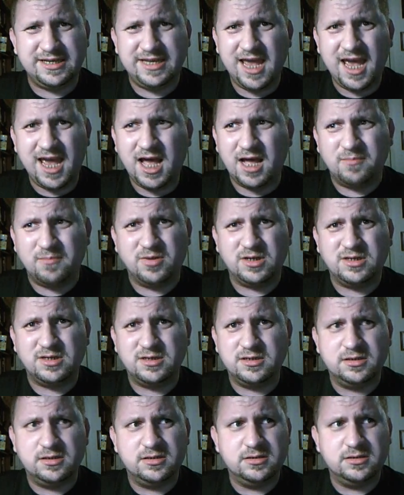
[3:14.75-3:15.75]
yeah, but
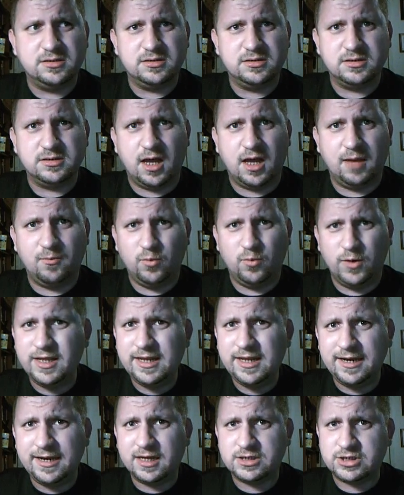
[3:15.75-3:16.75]
I'm
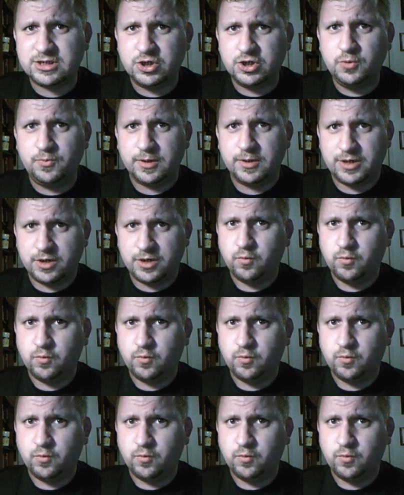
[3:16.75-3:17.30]
really not stupid.